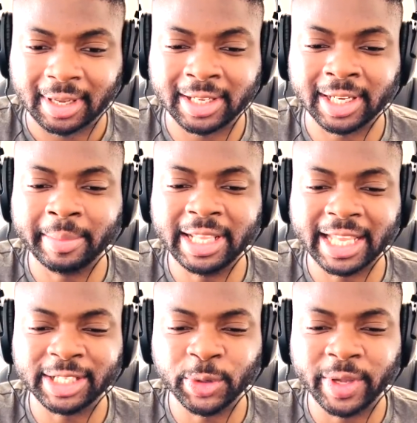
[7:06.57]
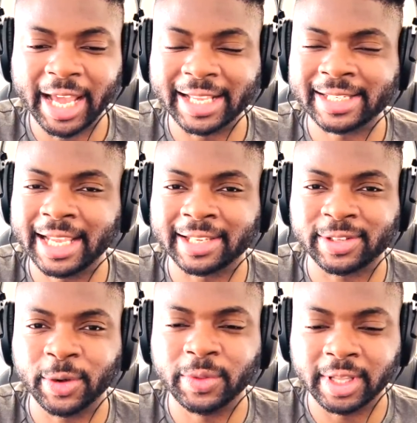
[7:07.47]
Because, I mean, they do get
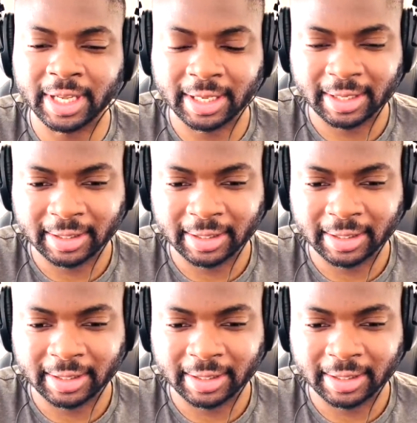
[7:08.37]
assessed, don't they?